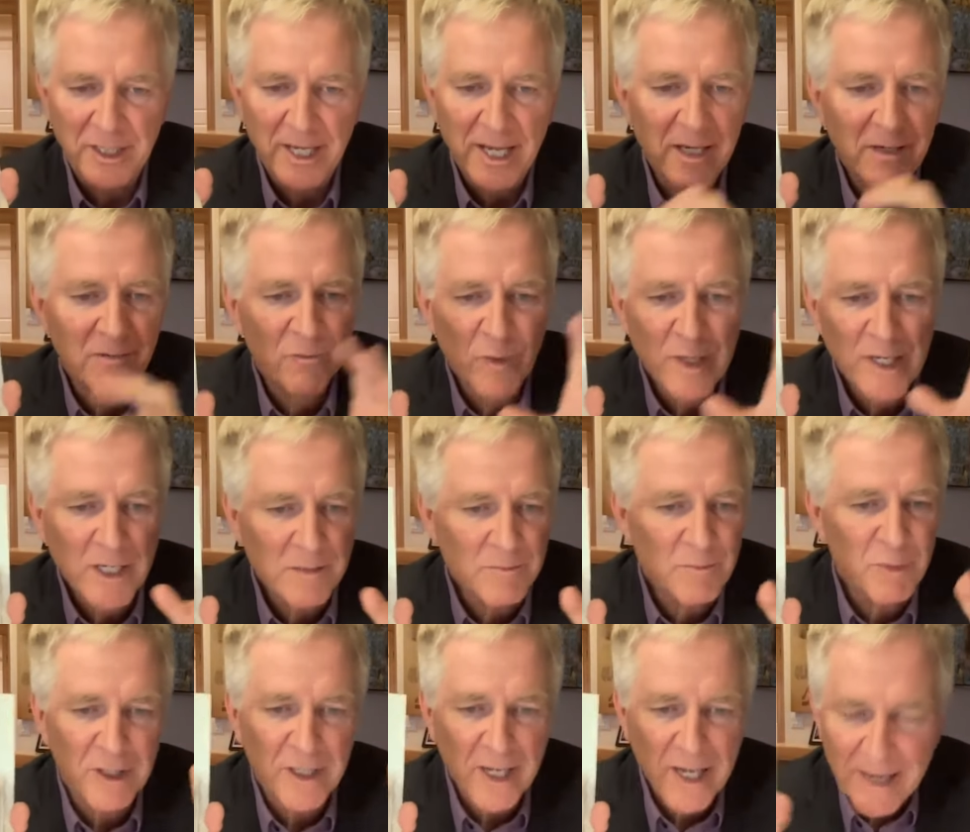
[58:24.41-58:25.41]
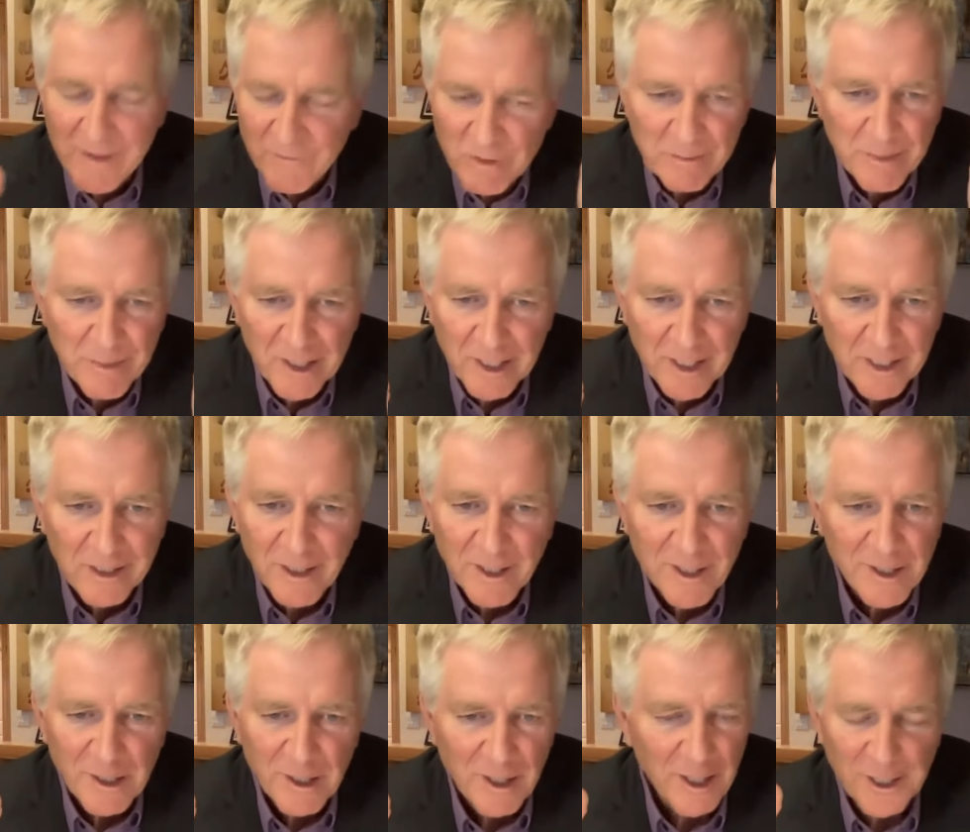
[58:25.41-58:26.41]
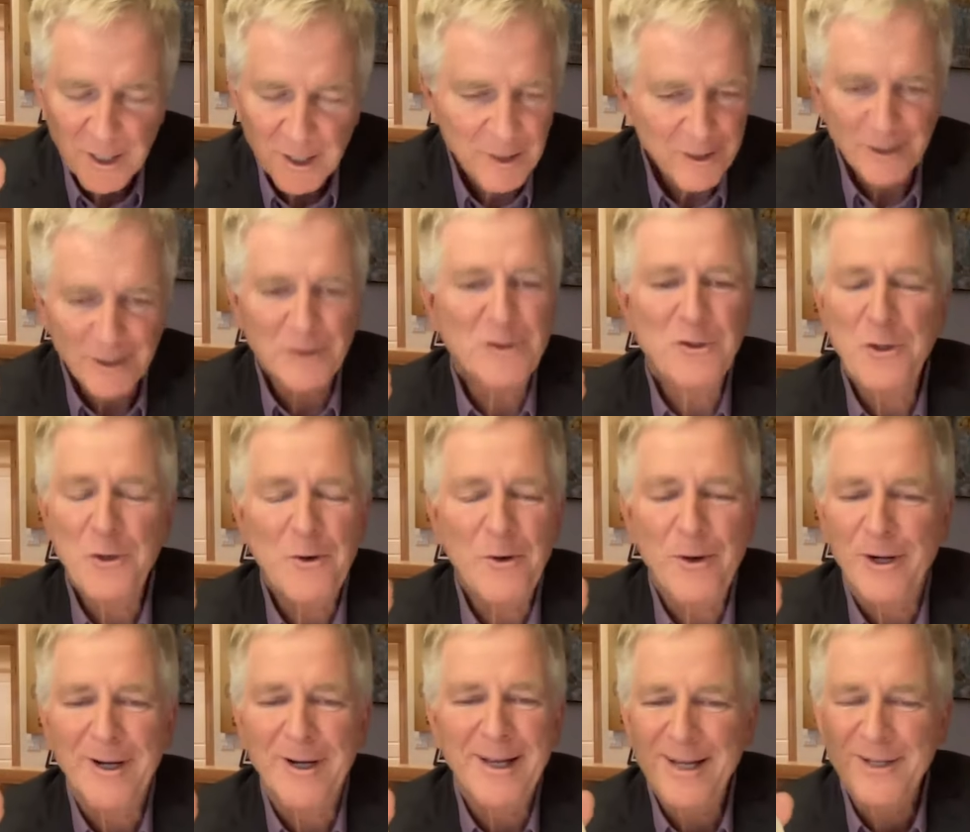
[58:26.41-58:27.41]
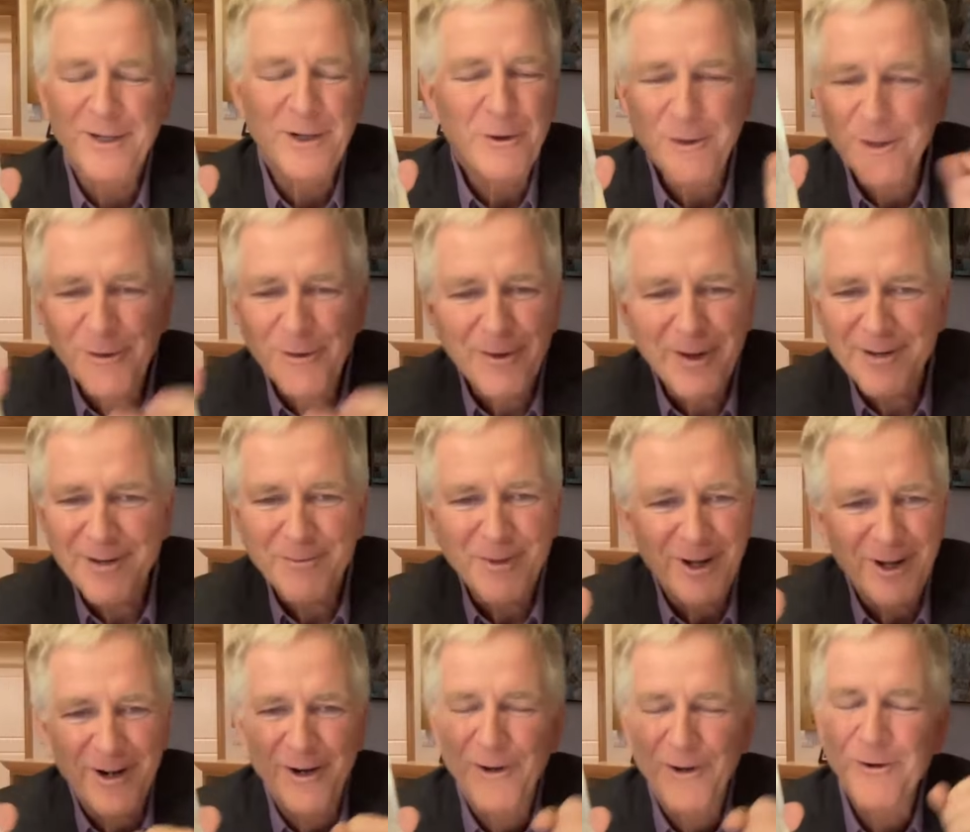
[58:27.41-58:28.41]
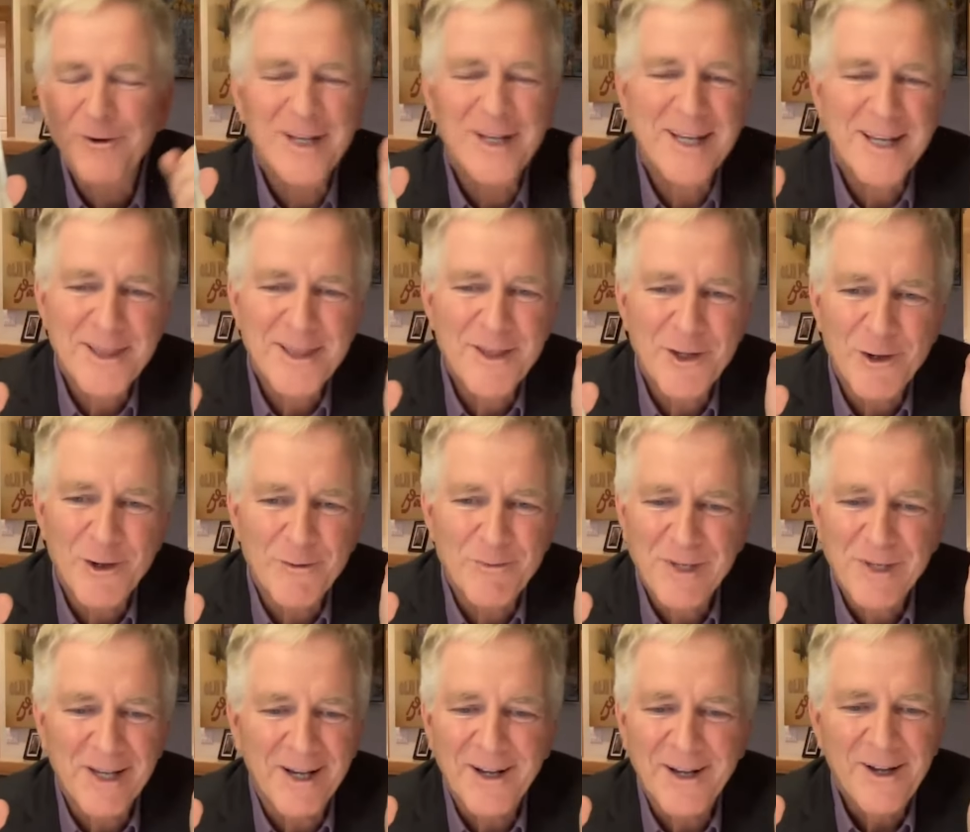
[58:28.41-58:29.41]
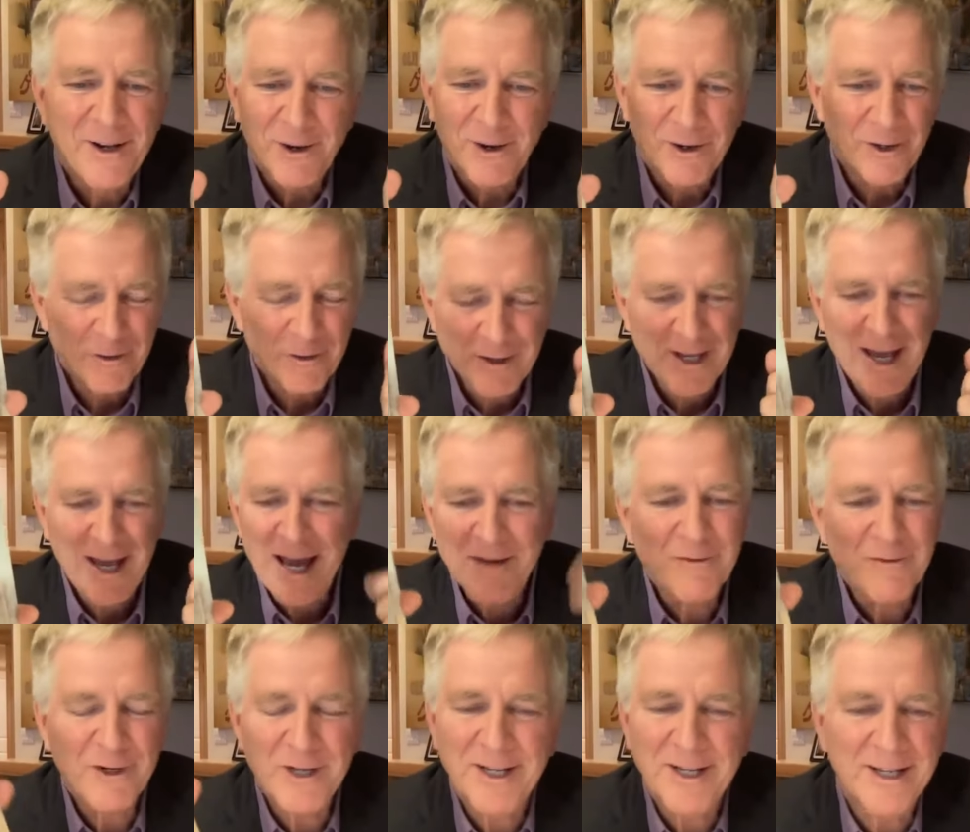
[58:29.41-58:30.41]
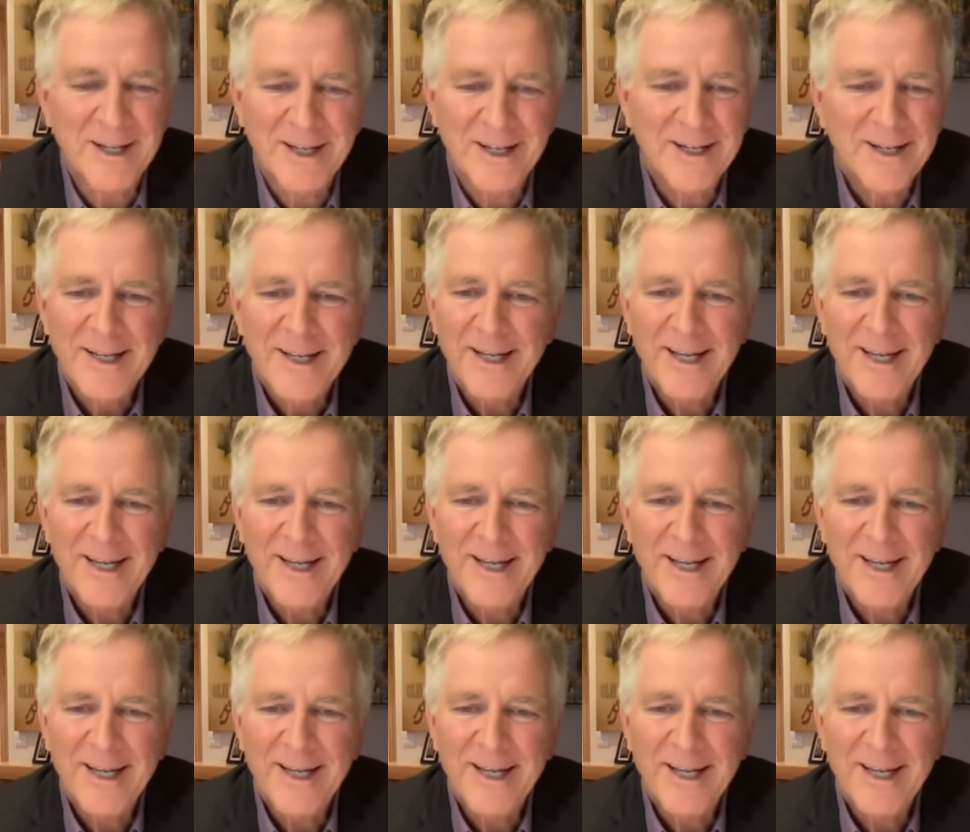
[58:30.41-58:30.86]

And if we could put everybody on a little tour and go to Guatemala or go to Ethiopia or go to Africa